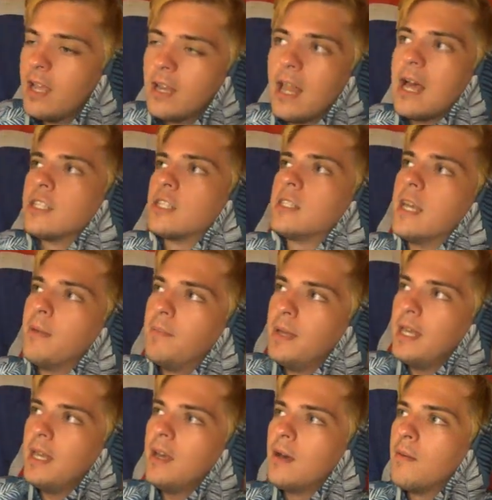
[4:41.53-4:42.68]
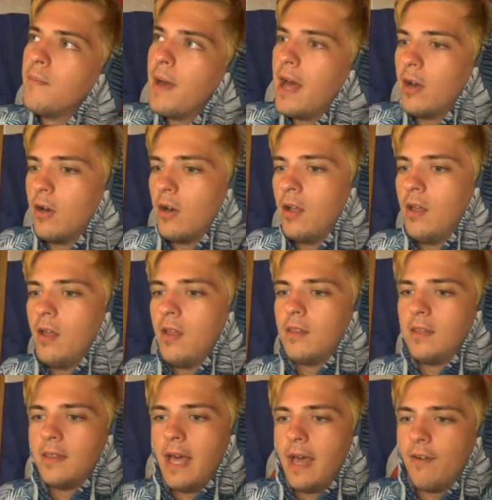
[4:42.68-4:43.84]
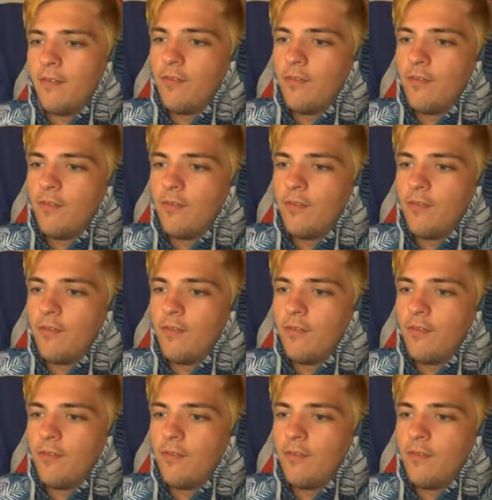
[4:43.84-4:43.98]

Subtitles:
Like Elijah said, be better than that